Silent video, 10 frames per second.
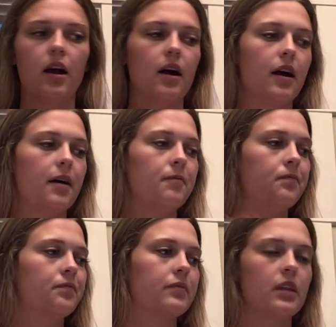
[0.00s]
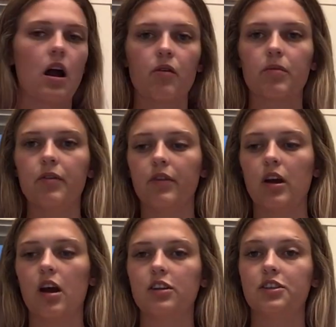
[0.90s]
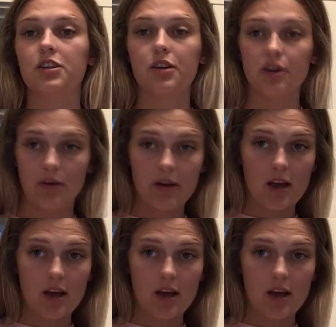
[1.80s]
Now we're moving on to